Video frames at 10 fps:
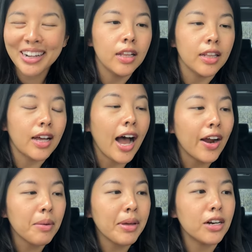Like, the
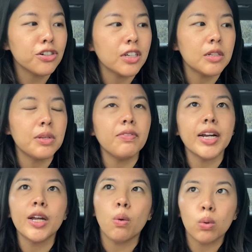hiring manager gives me
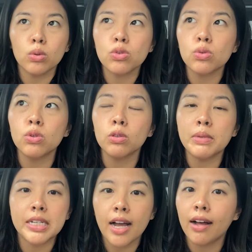very old school
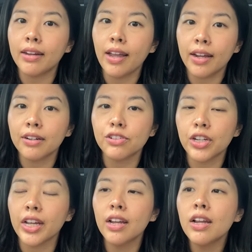mentality
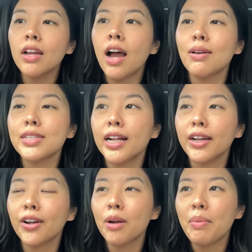energy. I was telling her